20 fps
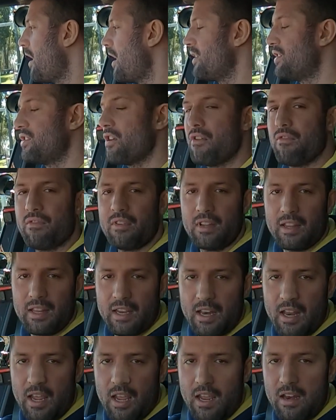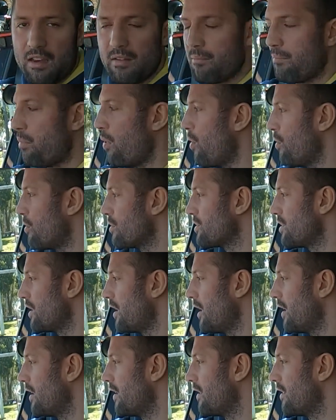I don't really need
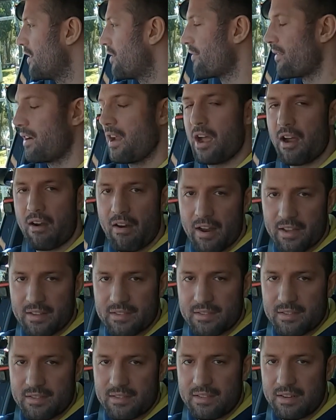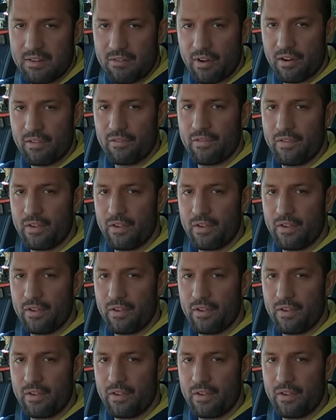Porsche 3RS steering